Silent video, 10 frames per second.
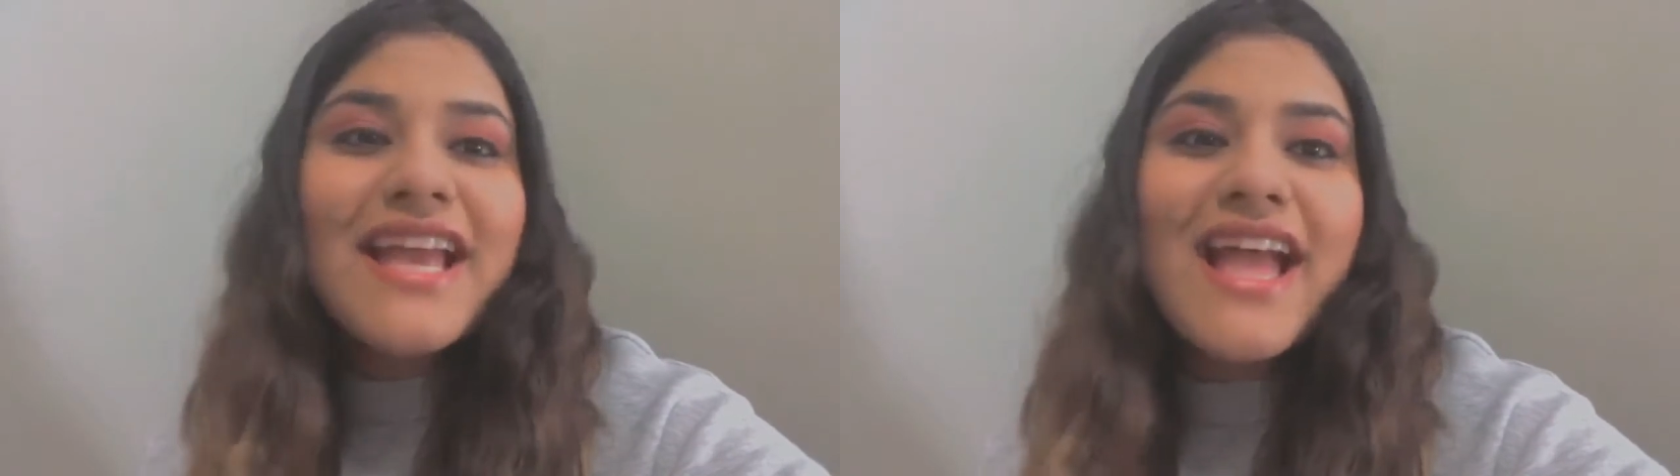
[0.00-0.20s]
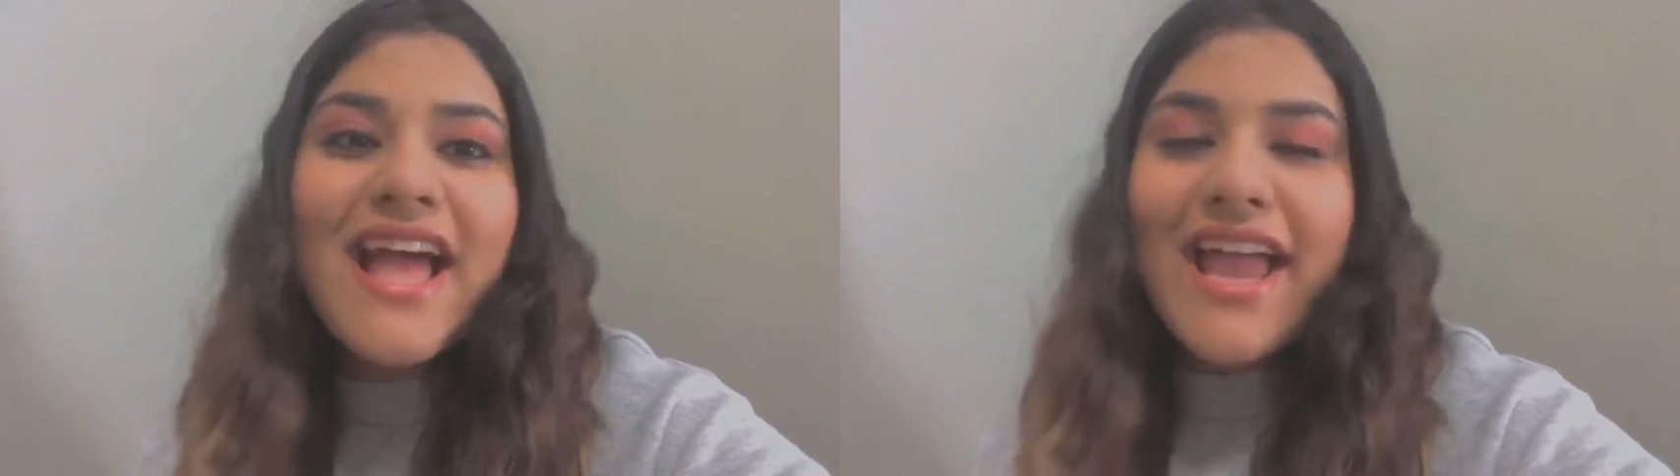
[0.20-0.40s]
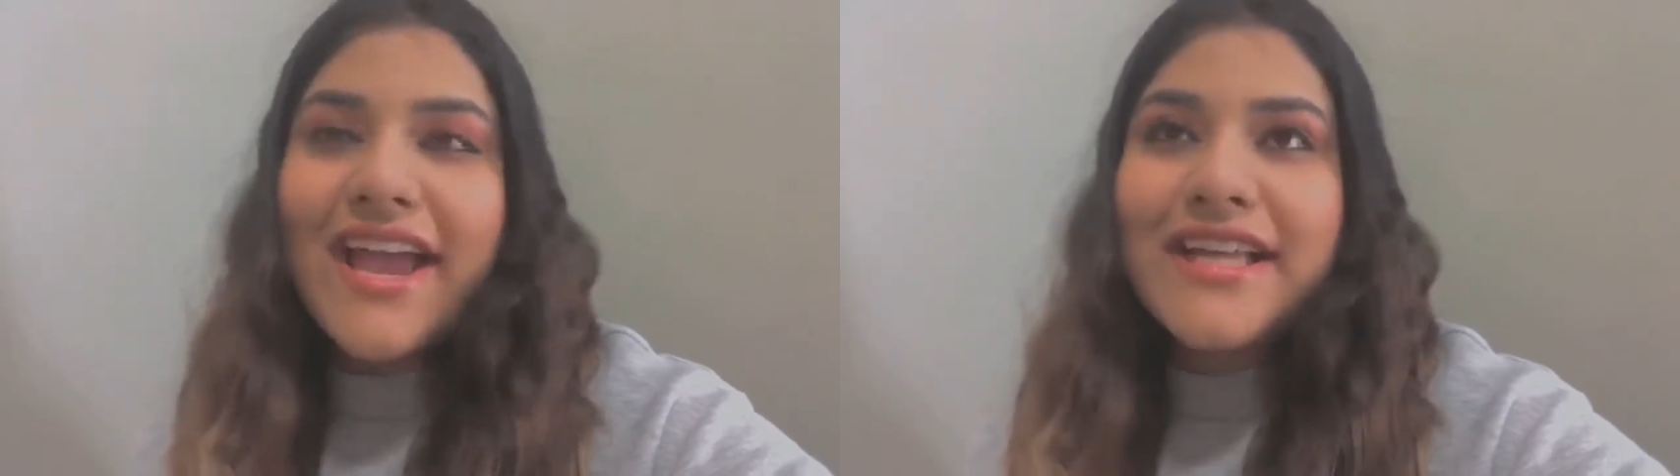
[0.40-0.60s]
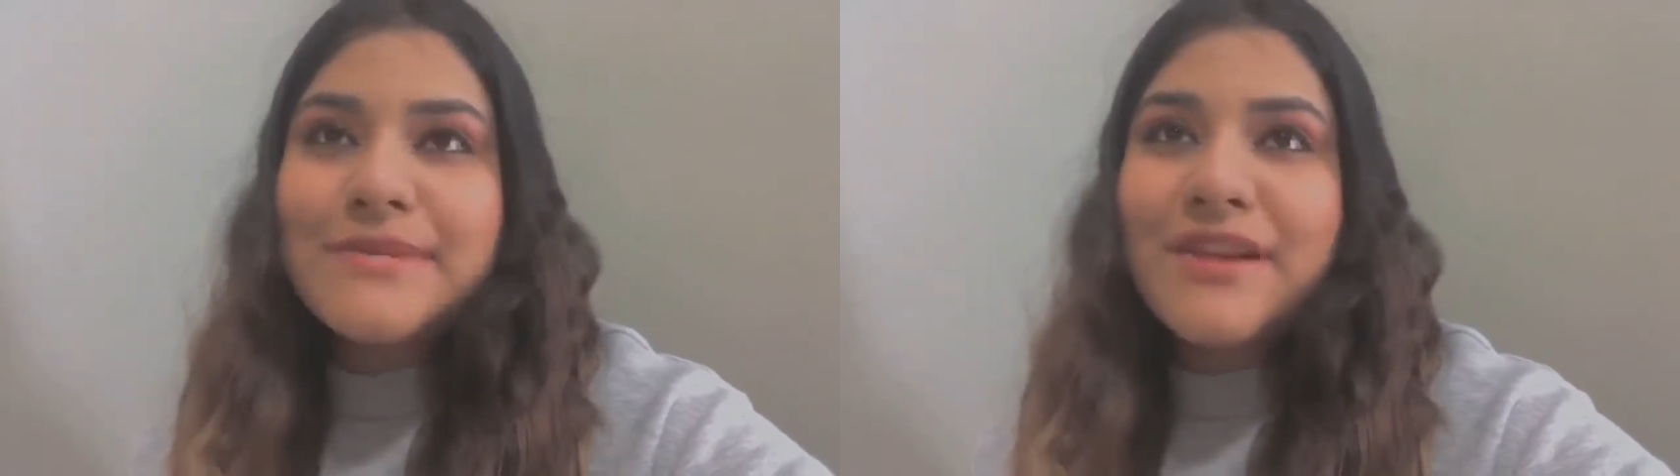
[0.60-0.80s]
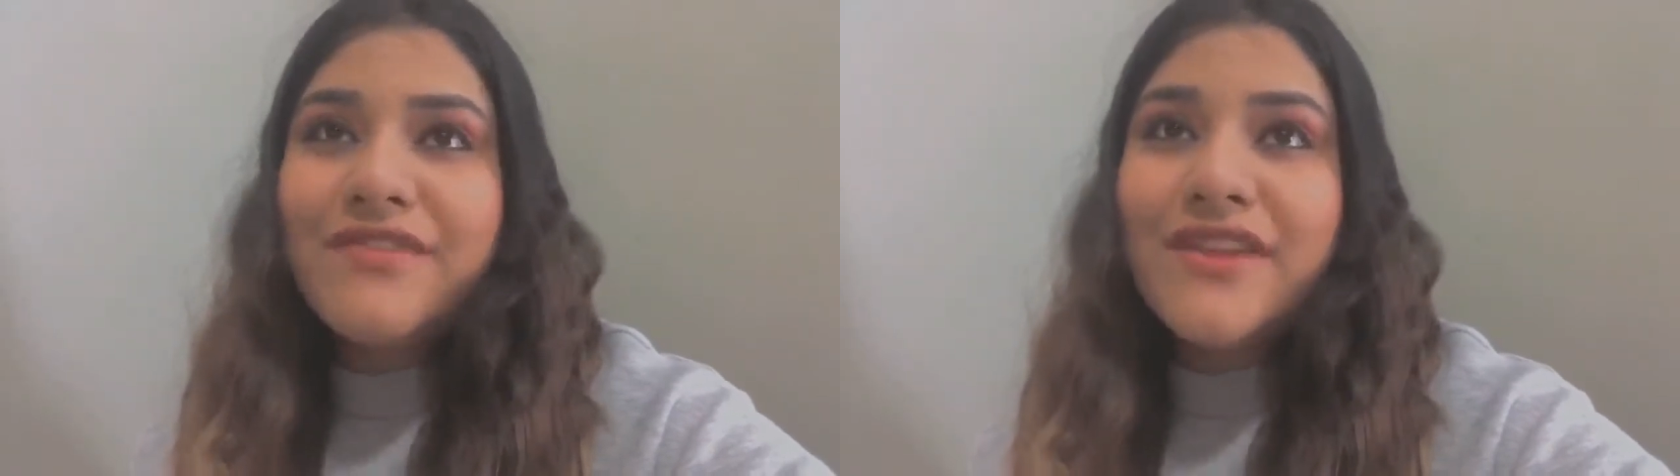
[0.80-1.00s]
and my
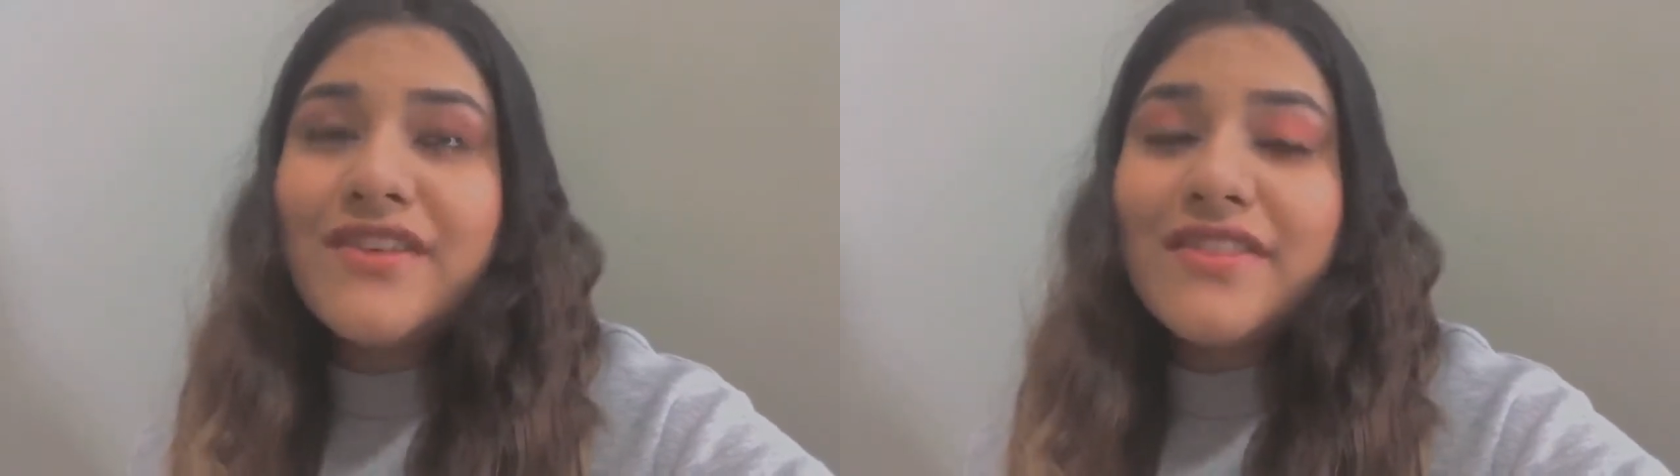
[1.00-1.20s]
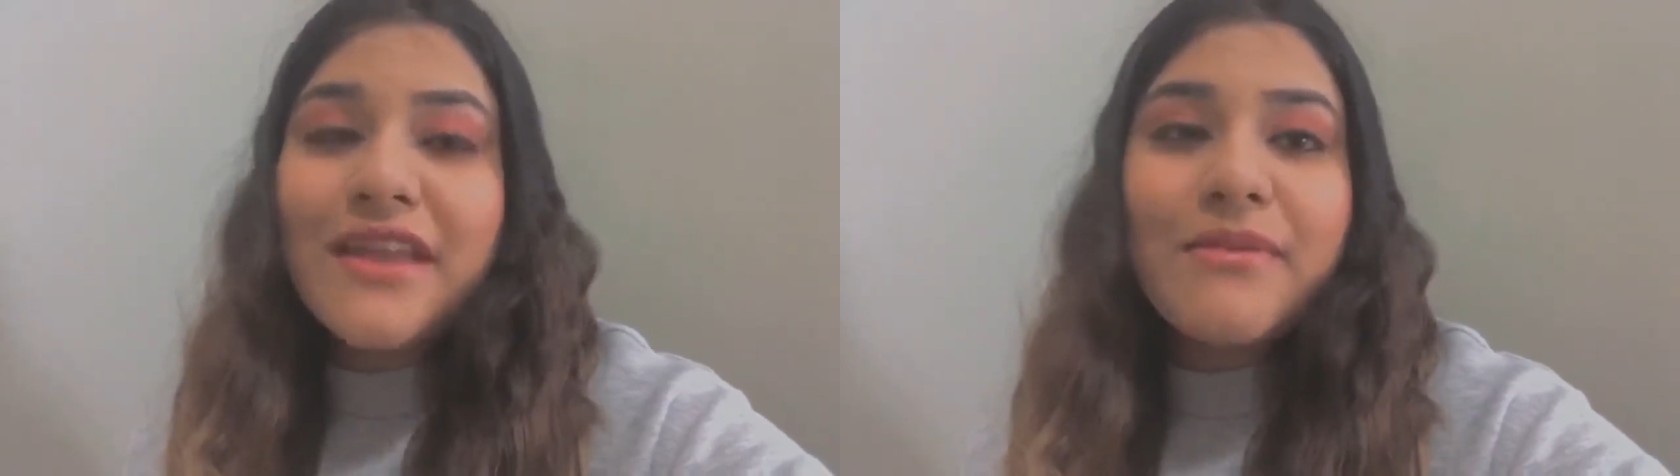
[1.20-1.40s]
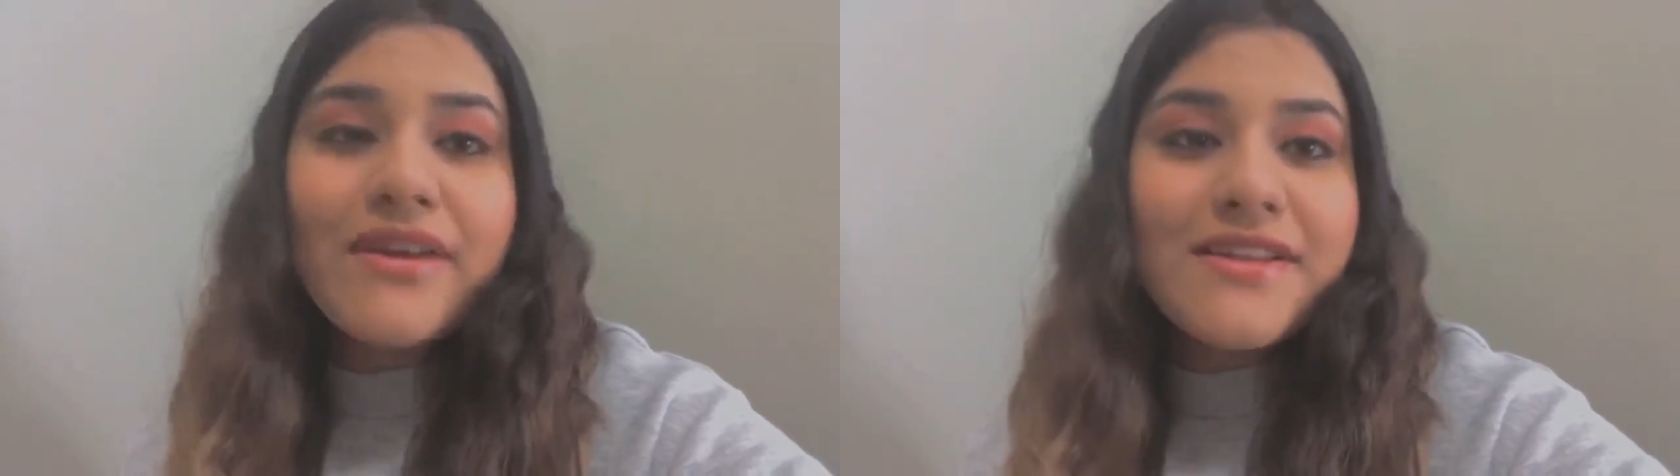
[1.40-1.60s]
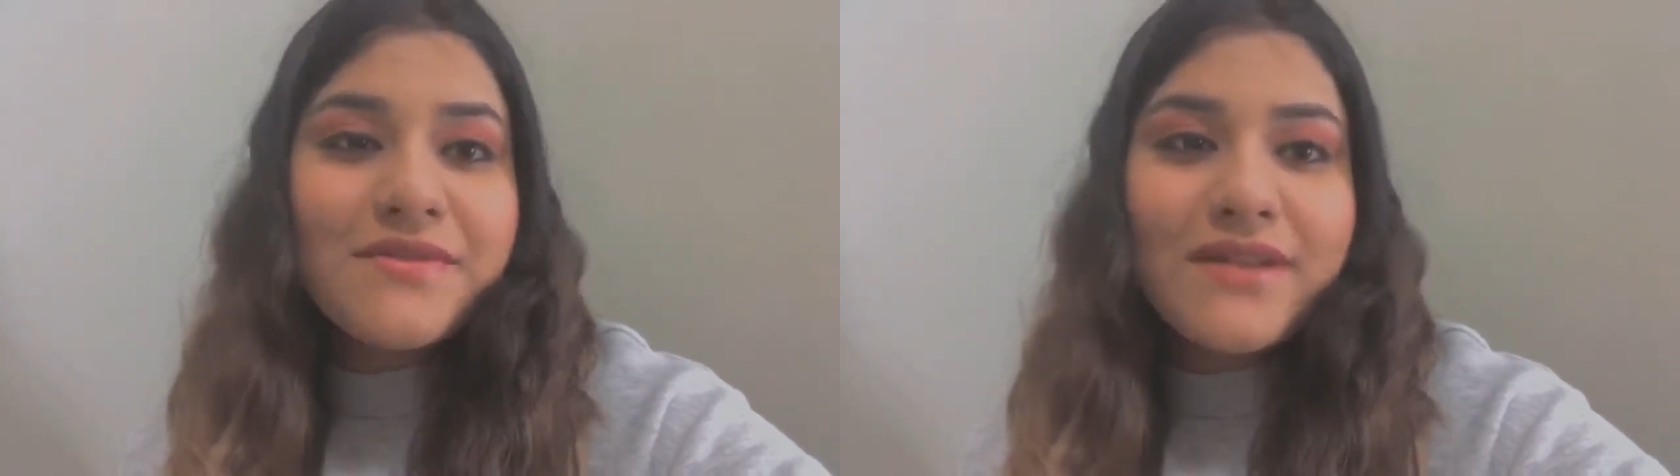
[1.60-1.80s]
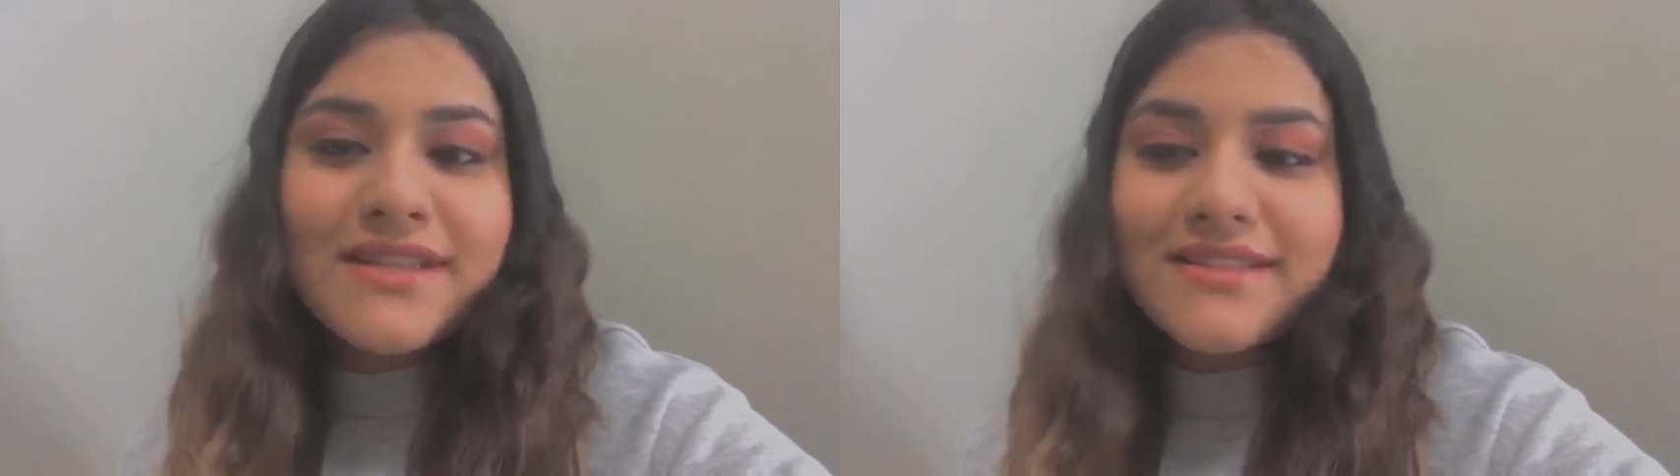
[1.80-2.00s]
favorite thing about Eastwood is that